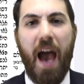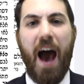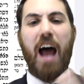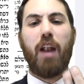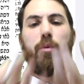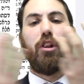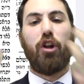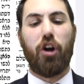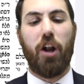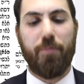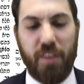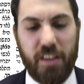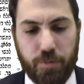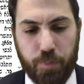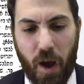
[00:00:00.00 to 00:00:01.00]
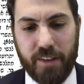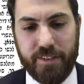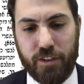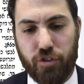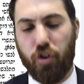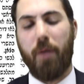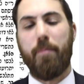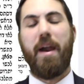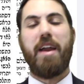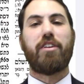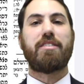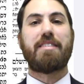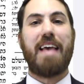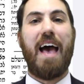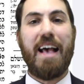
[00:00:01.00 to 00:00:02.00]
How do we learn up these pasuks? So Rav Meir
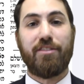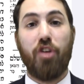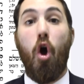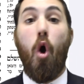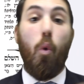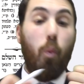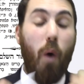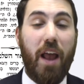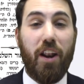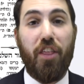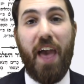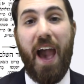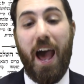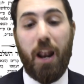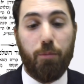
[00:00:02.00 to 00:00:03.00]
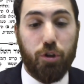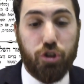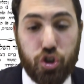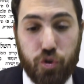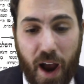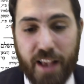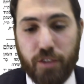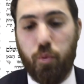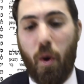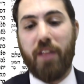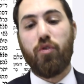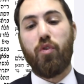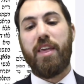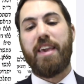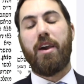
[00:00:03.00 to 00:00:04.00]
says, when are the animals dressed? When
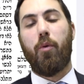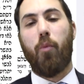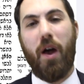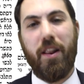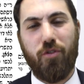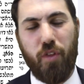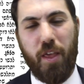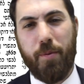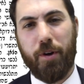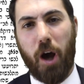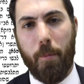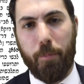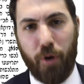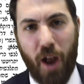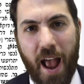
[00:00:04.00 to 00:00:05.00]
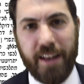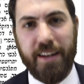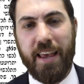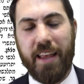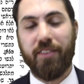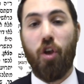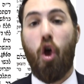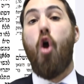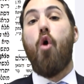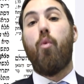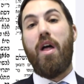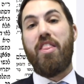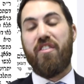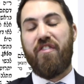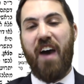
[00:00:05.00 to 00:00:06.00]
do they get, when do they become pregnant?
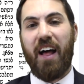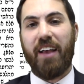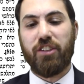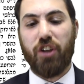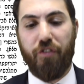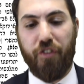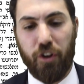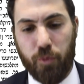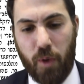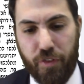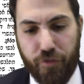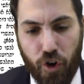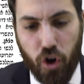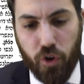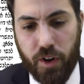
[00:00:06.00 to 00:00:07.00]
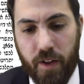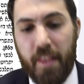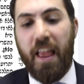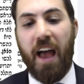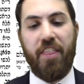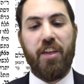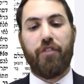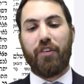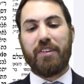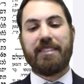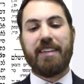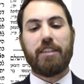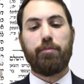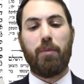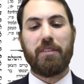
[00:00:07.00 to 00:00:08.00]
When the valleys are filled with food, and therefore
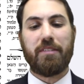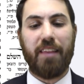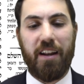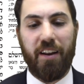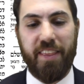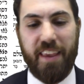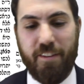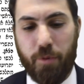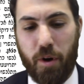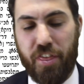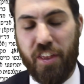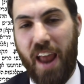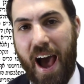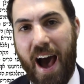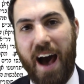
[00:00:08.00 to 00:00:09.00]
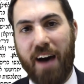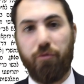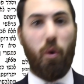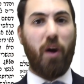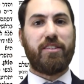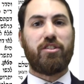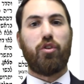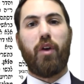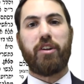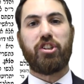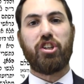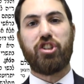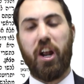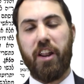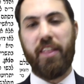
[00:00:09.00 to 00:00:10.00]
six months later they give birth in Av. What's the Rosh
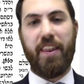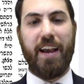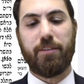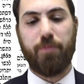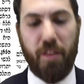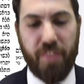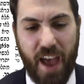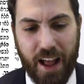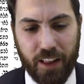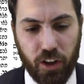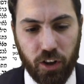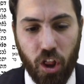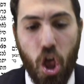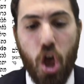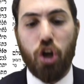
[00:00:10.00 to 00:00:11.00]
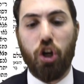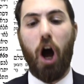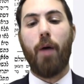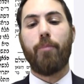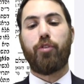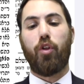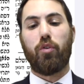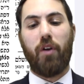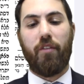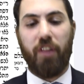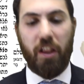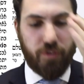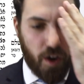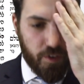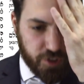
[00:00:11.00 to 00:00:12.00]
Hashanah the next month? Elul comes along Rav
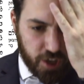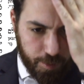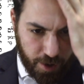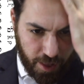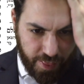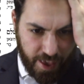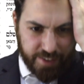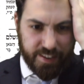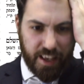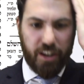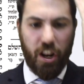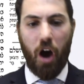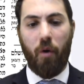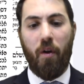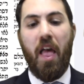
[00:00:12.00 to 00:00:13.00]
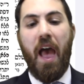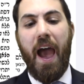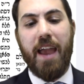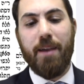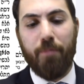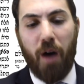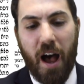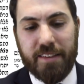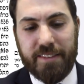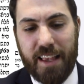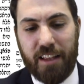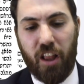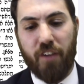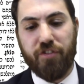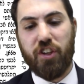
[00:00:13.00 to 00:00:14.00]
Lazar, Rav Shimon, and they say no. A must
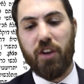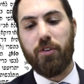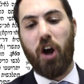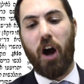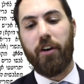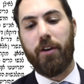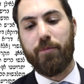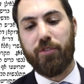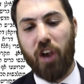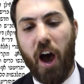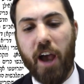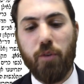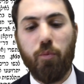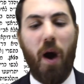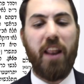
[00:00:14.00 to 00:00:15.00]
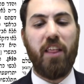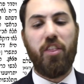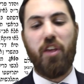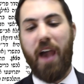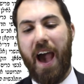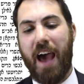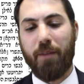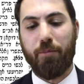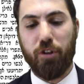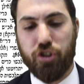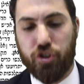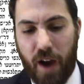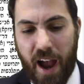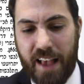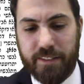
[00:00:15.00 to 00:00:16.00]
love Shin Karim sign. When are the animals
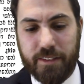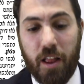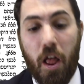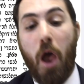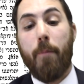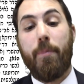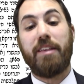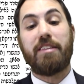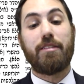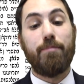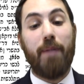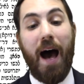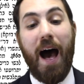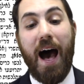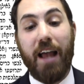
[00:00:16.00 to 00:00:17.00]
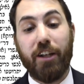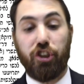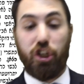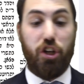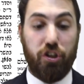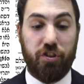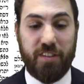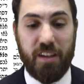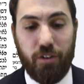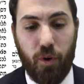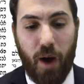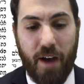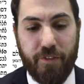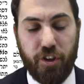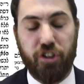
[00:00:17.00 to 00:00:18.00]
dressed? Bizman Sheyasiru
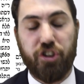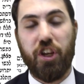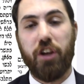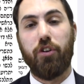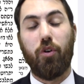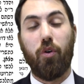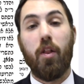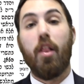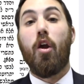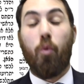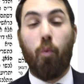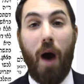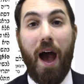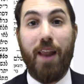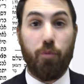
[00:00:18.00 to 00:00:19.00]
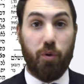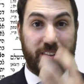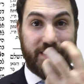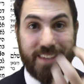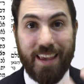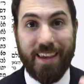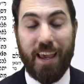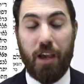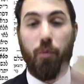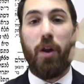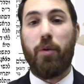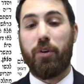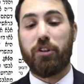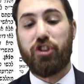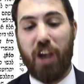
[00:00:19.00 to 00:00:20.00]
Av Yashiru. When we're singing, when
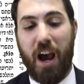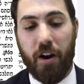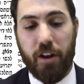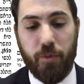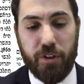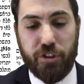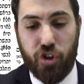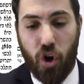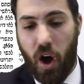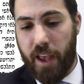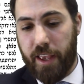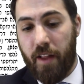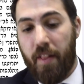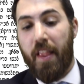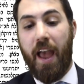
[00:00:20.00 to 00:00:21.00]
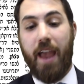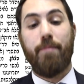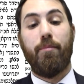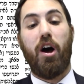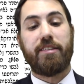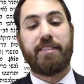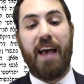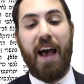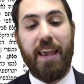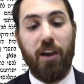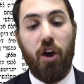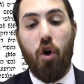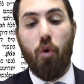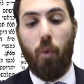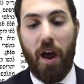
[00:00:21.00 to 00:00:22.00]
we're shouting with joy. A Masai,
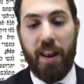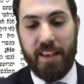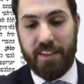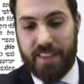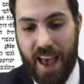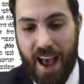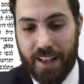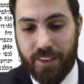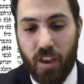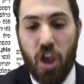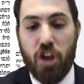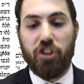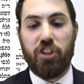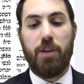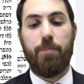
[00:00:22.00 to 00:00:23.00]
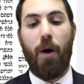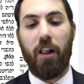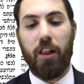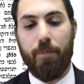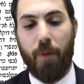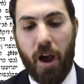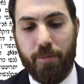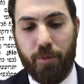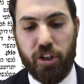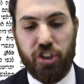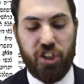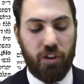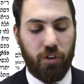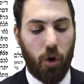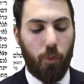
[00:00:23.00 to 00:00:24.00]
when is that? Shibalim Aimer
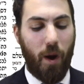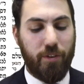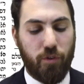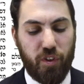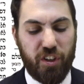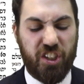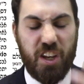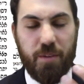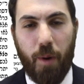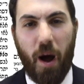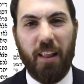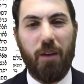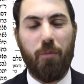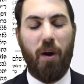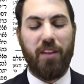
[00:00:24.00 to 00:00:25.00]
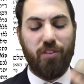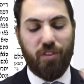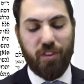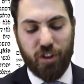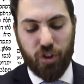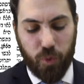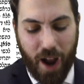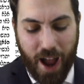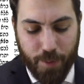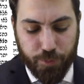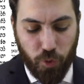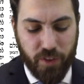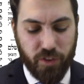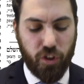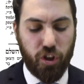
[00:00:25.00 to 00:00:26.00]
Shira. When do the Shibalim, when do the crops,
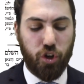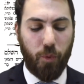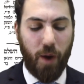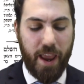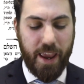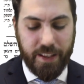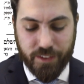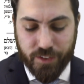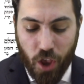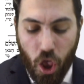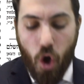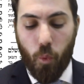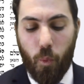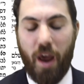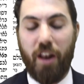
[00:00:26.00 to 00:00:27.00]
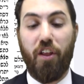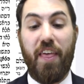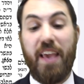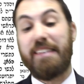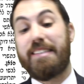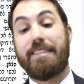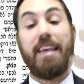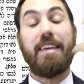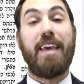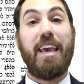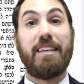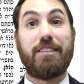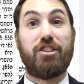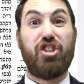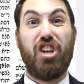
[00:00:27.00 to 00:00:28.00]
when do the grains? When are they
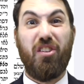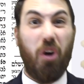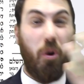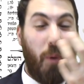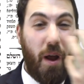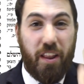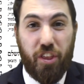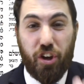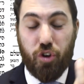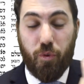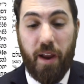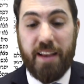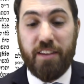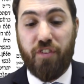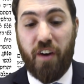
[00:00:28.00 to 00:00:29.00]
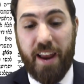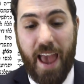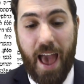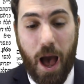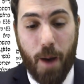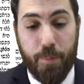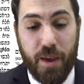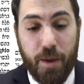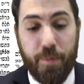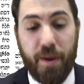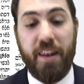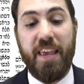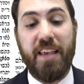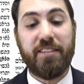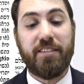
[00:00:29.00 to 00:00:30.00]
singing Shira? When are the grains very happy?
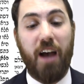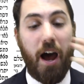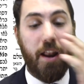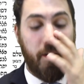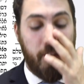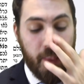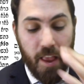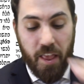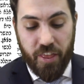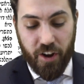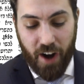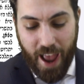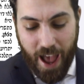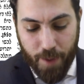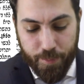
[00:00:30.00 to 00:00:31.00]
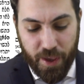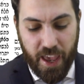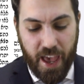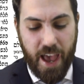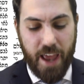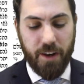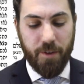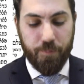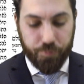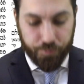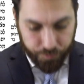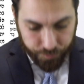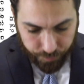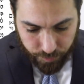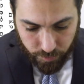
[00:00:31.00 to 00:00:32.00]
Binisan, they're happy in.
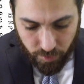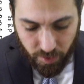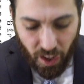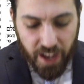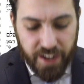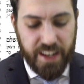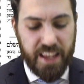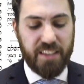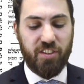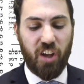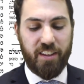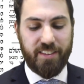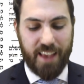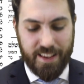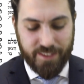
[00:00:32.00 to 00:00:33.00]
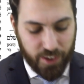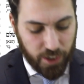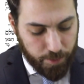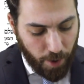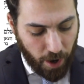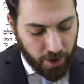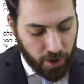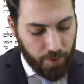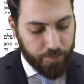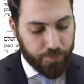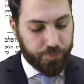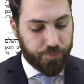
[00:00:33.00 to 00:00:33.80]
Nisan says the Gemara.